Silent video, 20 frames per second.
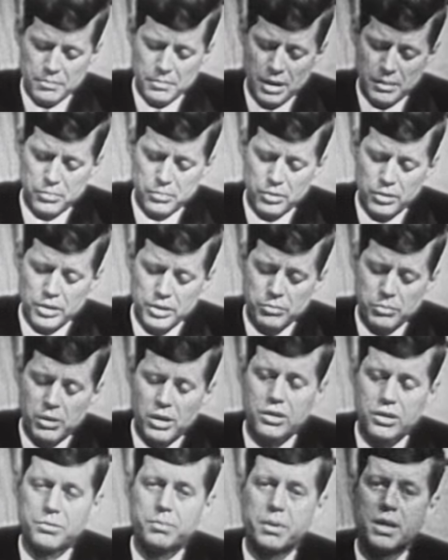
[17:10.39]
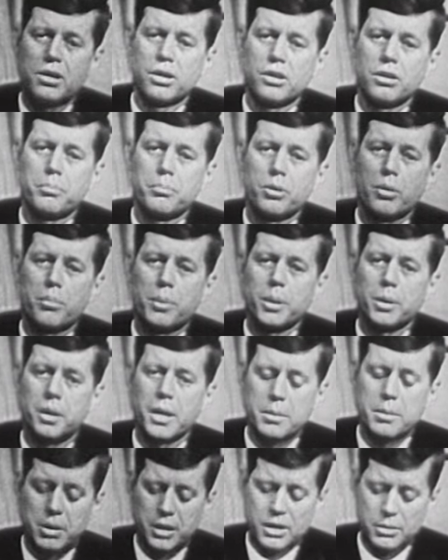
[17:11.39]
member, as well as being on the Permanent
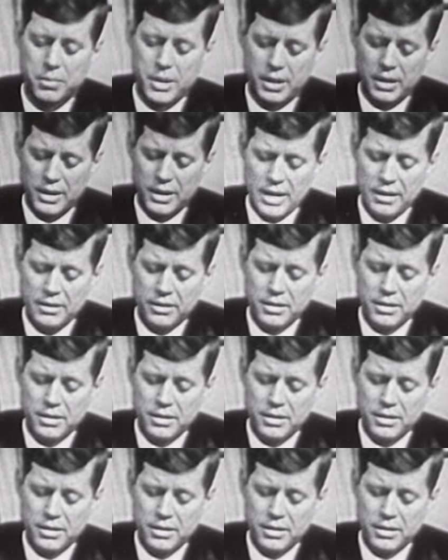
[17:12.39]
Labor Committee, and I